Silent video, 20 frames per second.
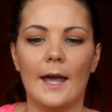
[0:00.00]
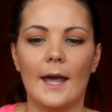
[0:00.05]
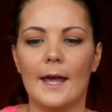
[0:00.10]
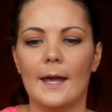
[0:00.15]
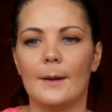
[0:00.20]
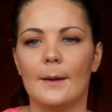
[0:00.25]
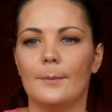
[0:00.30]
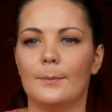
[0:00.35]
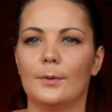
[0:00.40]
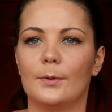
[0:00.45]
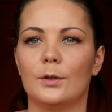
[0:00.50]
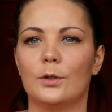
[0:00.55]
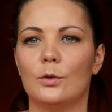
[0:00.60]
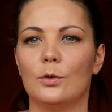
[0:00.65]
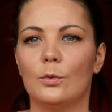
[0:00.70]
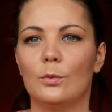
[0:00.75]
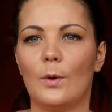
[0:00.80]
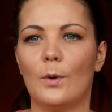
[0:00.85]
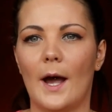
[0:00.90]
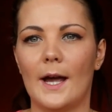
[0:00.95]
But you
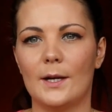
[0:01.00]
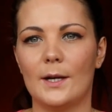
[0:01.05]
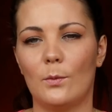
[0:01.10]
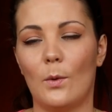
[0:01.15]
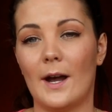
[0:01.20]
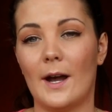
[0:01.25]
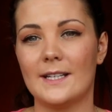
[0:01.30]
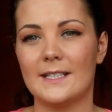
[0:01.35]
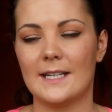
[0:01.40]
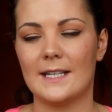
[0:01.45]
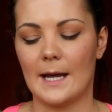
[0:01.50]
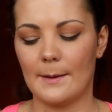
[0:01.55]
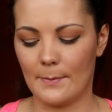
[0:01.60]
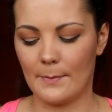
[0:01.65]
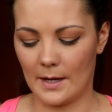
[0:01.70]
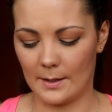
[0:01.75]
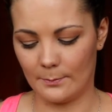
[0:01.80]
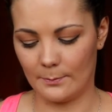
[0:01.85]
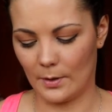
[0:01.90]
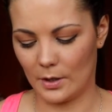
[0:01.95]
know, why did I
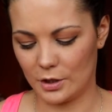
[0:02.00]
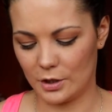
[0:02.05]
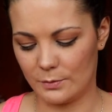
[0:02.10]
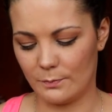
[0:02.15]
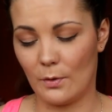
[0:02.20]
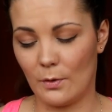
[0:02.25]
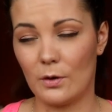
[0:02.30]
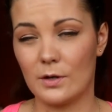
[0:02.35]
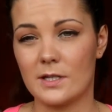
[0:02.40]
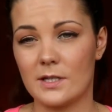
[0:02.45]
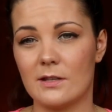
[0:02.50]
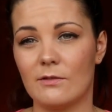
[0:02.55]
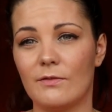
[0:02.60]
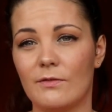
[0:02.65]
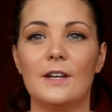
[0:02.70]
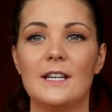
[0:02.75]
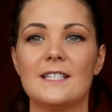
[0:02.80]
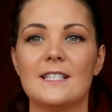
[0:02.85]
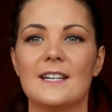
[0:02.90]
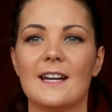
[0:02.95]
pick Birchbox? And the
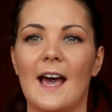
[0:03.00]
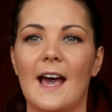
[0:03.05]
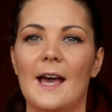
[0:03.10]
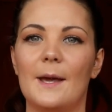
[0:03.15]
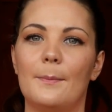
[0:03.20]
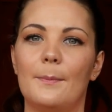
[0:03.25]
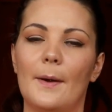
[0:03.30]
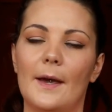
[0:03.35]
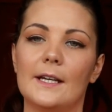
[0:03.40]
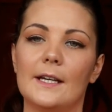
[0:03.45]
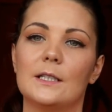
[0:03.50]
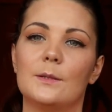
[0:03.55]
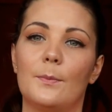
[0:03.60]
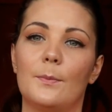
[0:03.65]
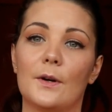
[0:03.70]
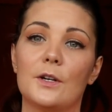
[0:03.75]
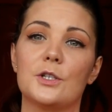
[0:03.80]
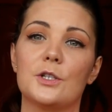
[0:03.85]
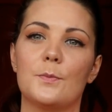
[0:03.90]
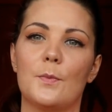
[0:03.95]
reason I picked
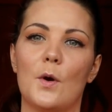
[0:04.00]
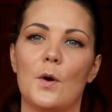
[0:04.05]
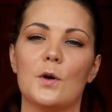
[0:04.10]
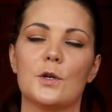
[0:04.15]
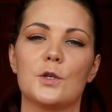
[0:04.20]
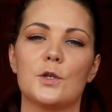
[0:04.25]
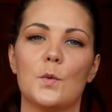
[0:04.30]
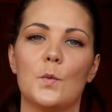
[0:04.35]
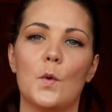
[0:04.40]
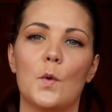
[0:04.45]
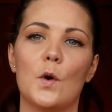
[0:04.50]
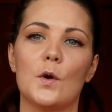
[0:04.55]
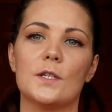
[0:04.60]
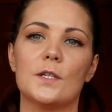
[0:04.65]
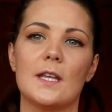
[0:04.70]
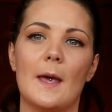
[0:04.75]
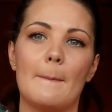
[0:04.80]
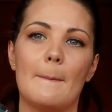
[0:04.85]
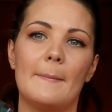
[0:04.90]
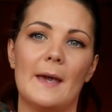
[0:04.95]
Birchbox
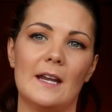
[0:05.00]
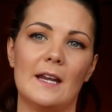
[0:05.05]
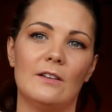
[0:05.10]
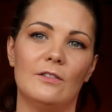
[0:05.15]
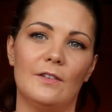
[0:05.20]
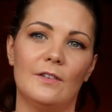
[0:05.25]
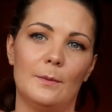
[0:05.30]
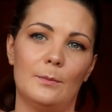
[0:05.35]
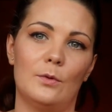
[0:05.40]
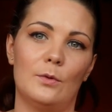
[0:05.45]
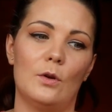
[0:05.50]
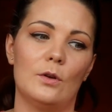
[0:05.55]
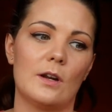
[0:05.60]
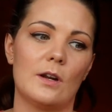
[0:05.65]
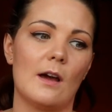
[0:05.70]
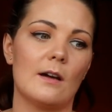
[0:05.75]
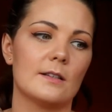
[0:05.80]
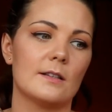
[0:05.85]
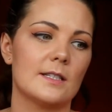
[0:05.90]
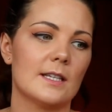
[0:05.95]
was benefit
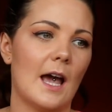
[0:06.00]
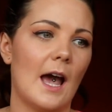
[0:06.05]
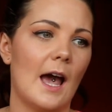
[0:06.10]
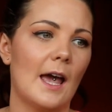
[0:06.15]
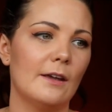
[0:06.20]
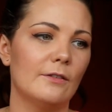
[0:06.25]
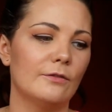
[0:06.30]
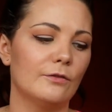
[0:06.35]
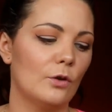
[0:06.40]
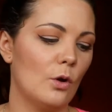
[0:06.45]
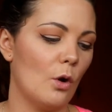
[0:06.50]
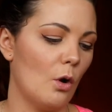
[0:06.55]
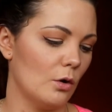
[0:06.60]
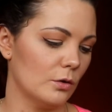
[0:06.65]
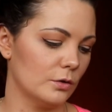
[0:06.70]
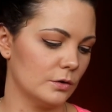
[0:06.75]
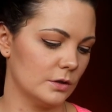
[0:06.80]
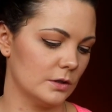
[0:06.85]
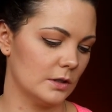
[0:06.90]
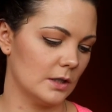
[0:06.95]
products. I've
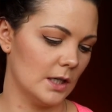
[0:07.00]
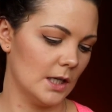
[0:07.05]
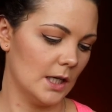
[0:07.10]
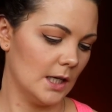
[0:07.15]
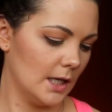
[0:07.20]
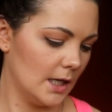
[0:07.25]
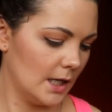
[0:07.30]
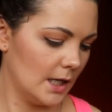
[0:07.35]
gotten